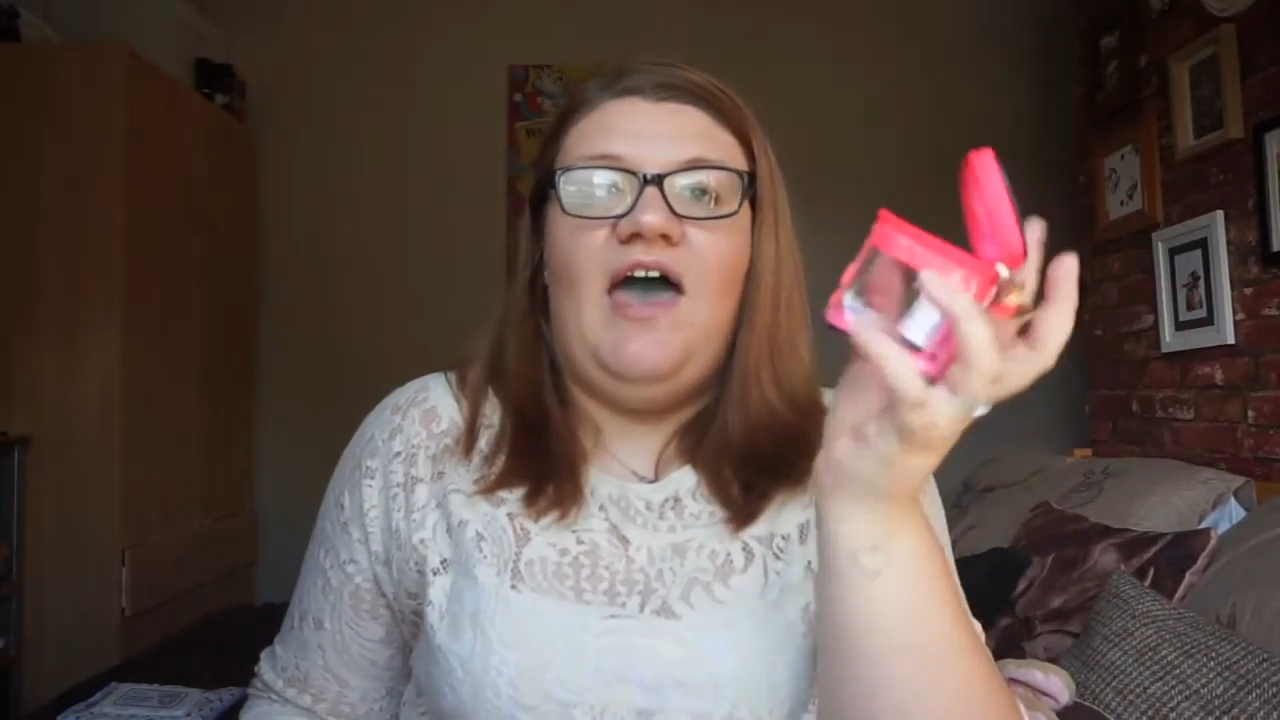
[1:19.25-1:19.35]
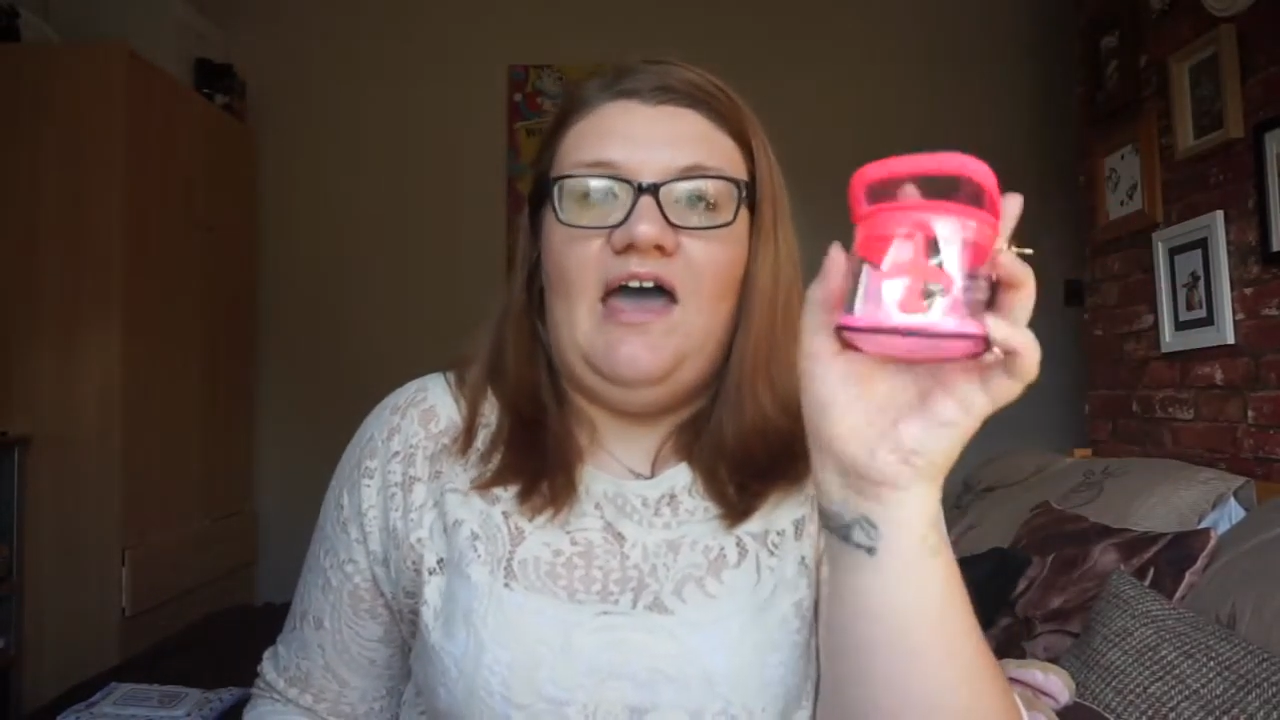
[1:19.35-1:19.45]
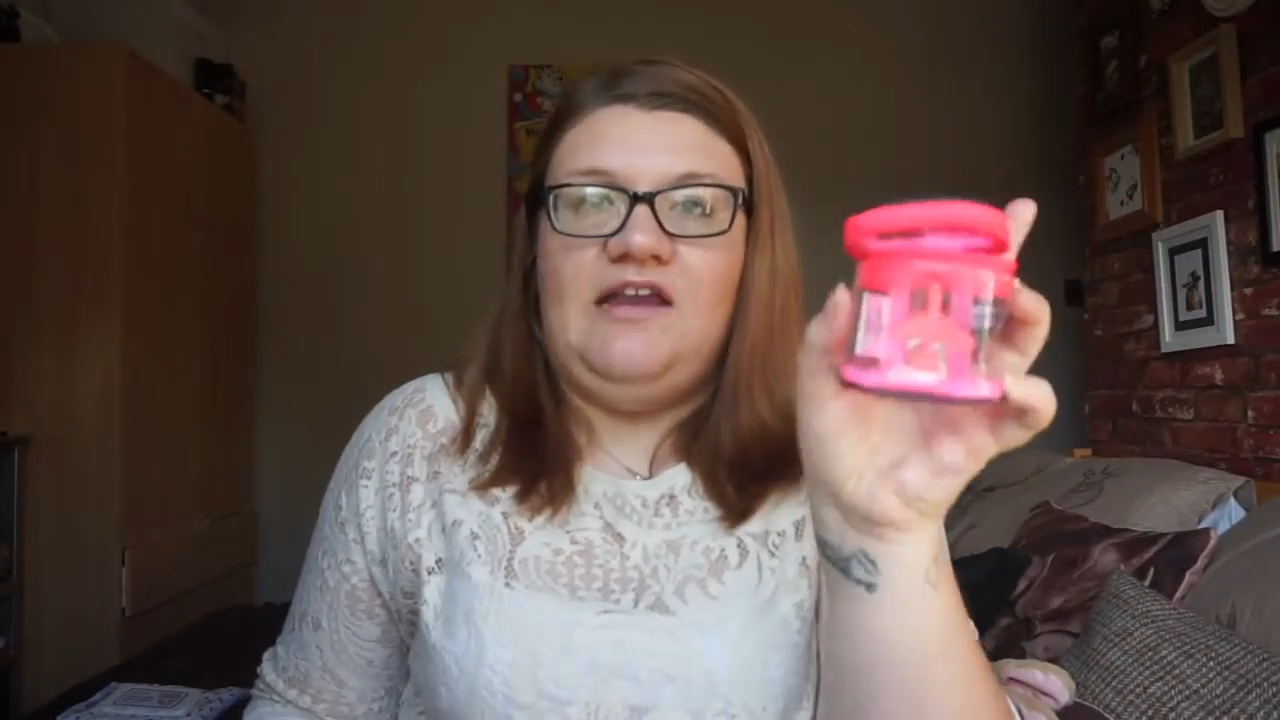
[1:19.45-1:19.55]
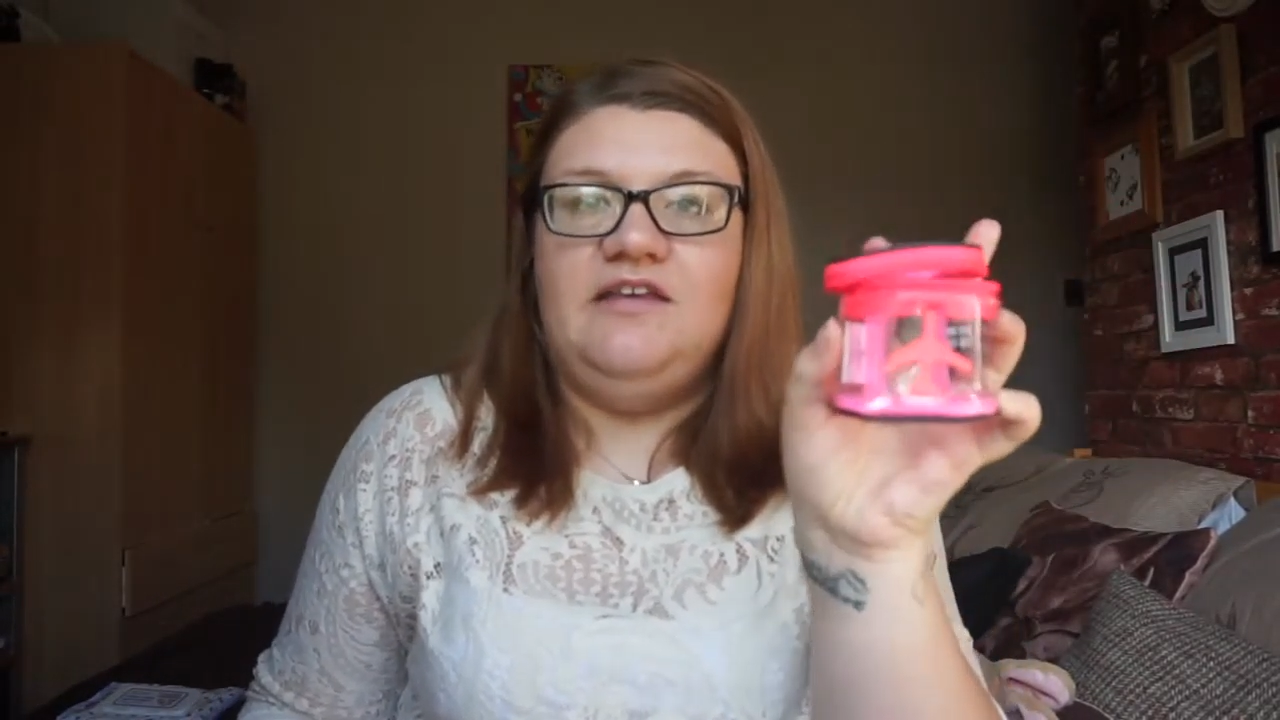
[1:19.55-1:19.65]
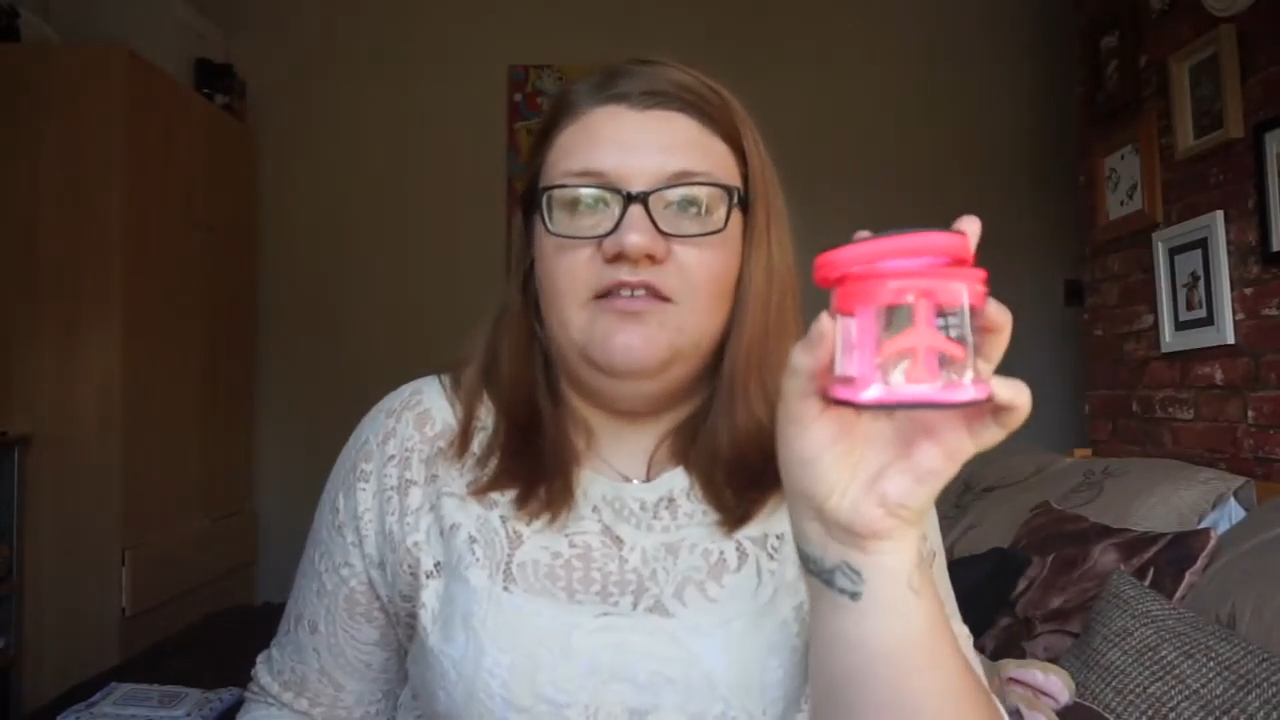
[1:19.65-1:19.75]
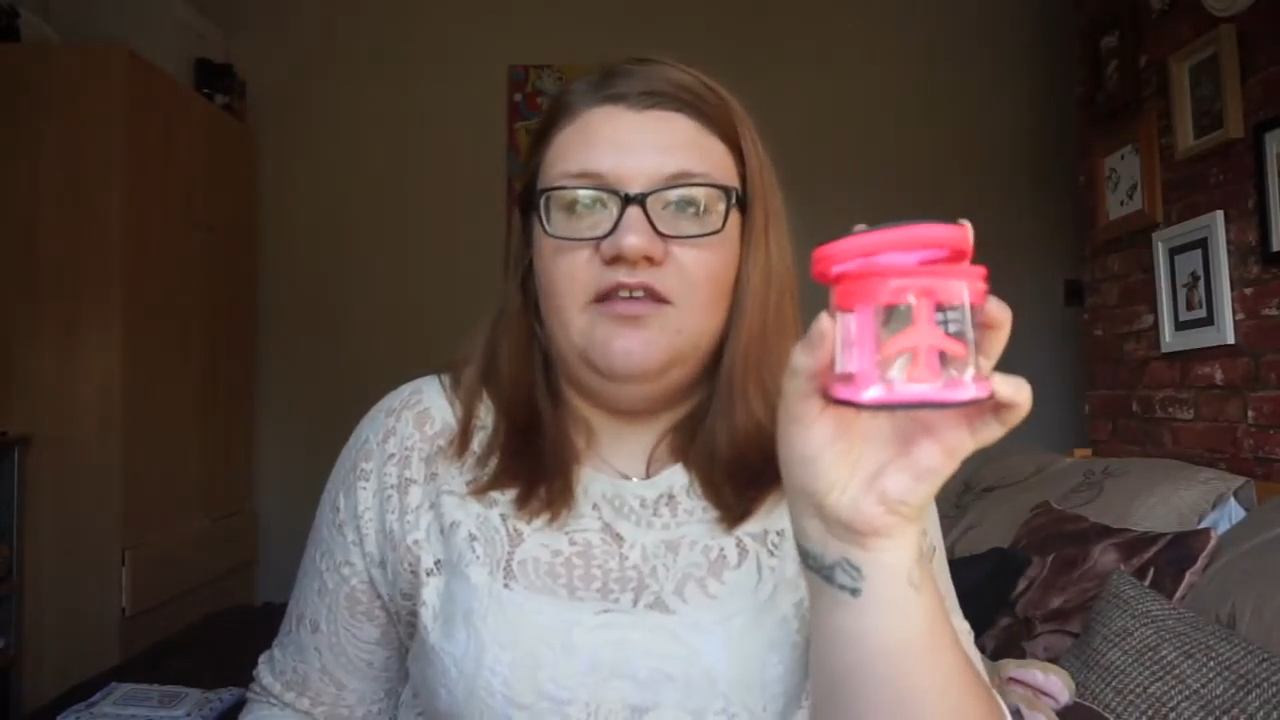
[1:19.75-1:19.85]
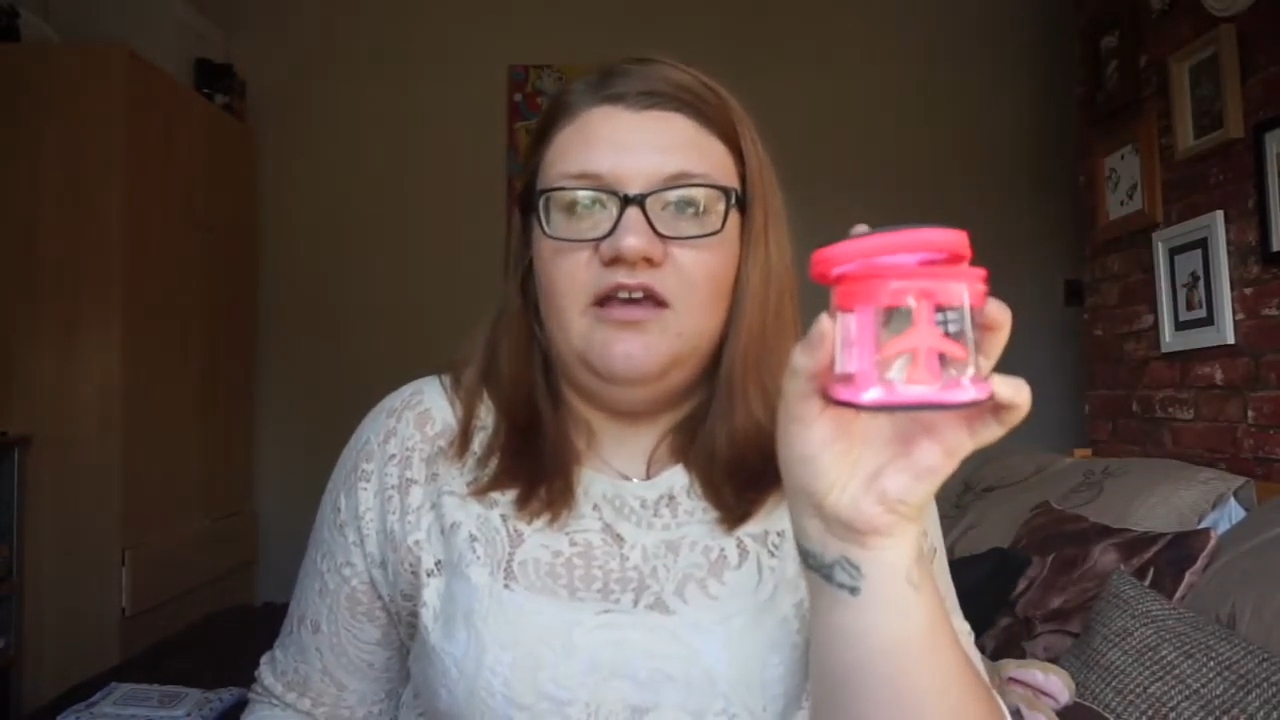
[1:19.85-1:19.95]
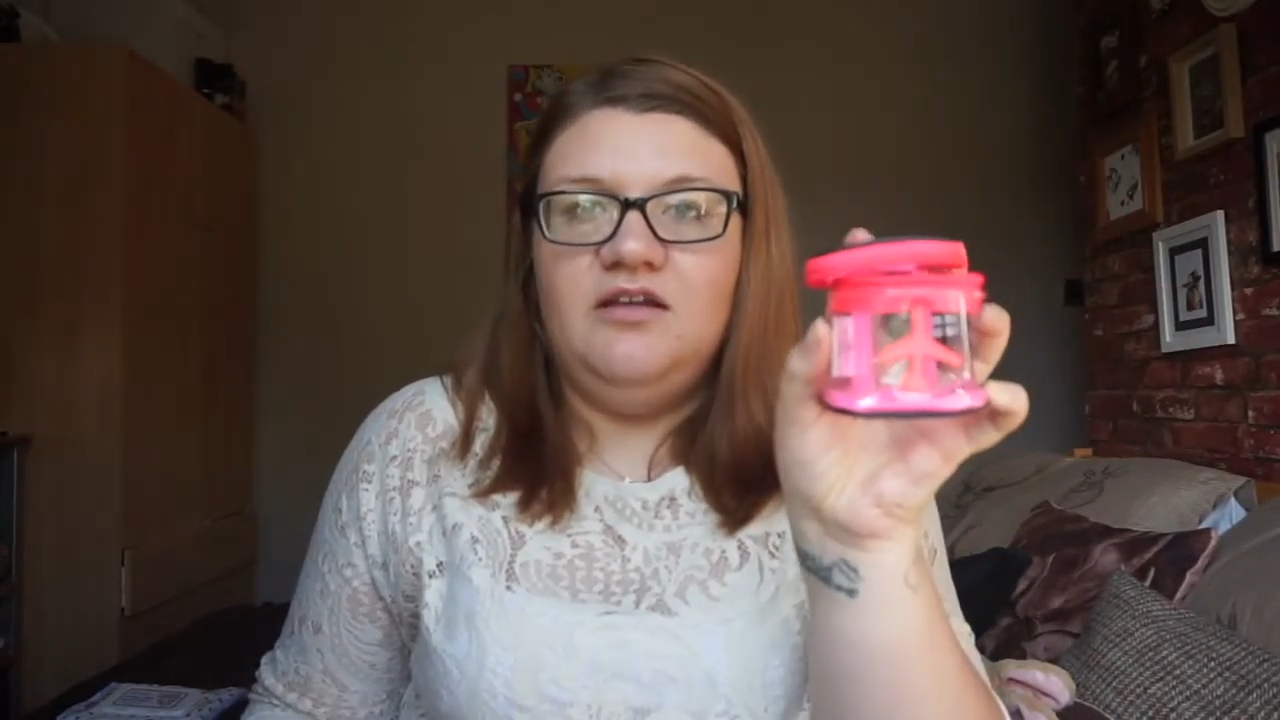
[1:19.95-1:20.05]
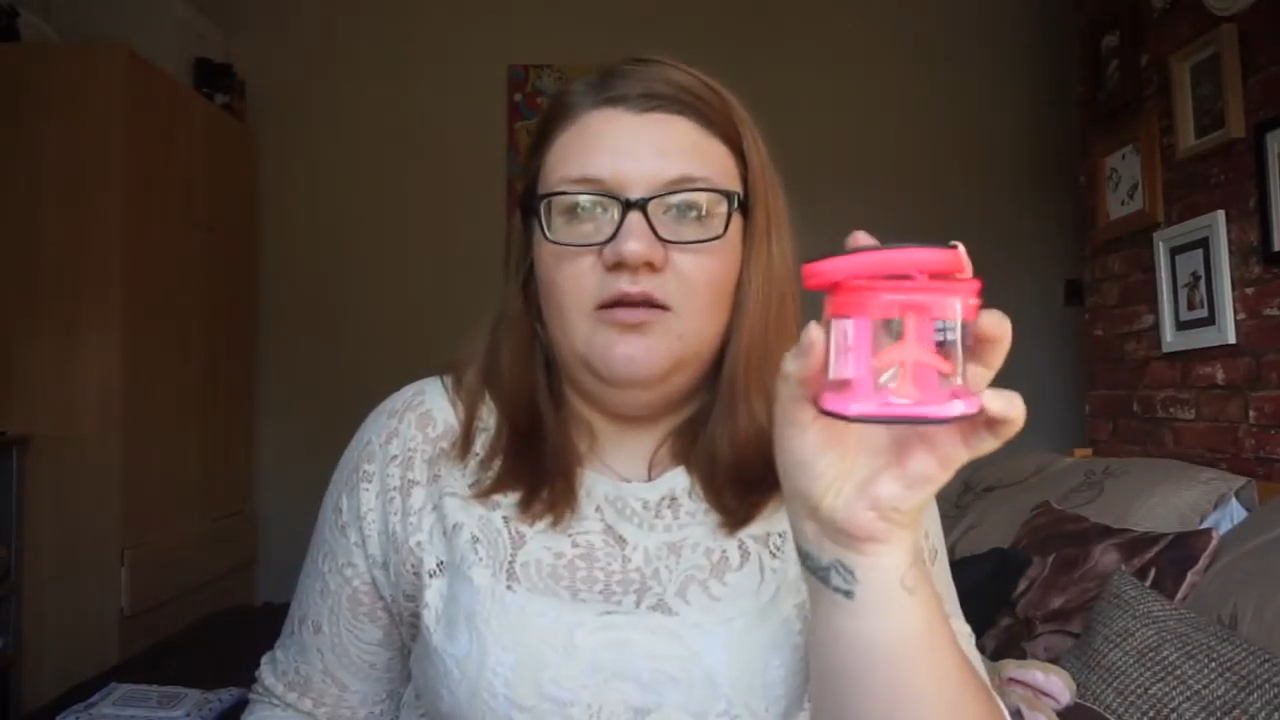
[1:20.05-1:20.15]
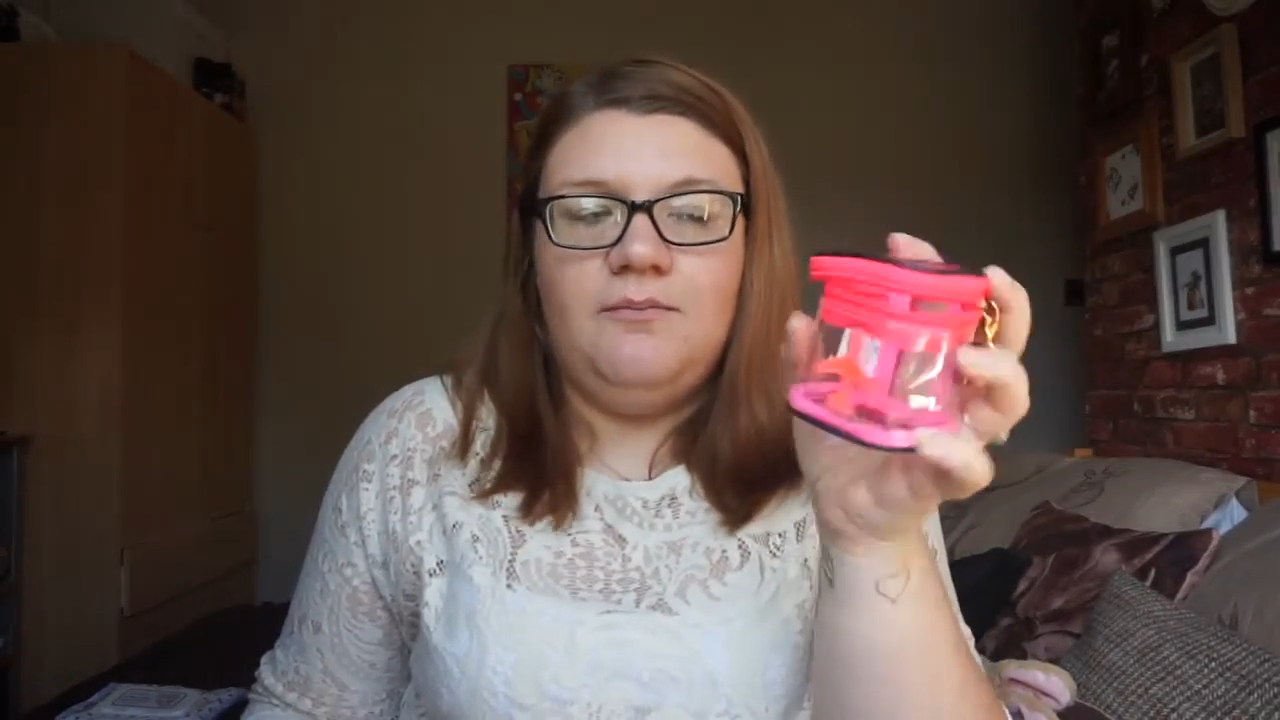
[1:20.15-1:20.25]

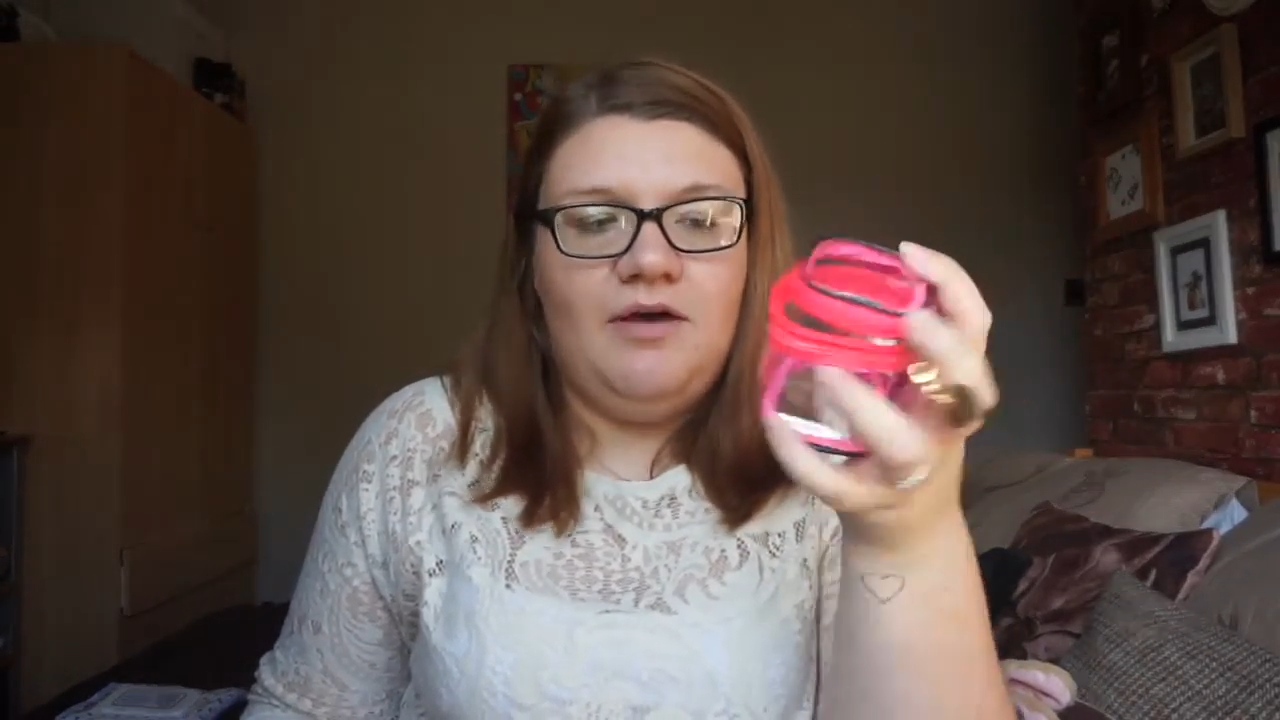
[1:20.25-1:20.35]
anything